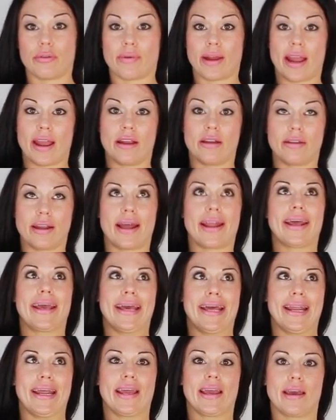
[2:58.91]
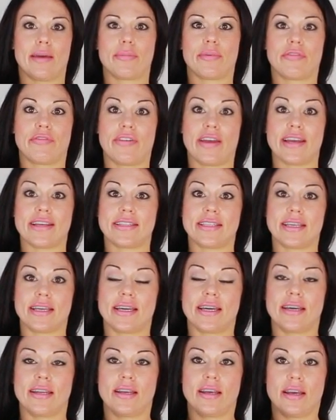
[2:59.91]
right? Not hitting it, but facing
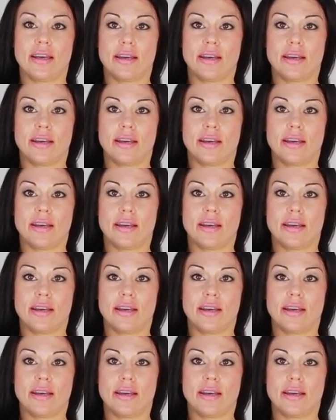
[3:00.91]
it.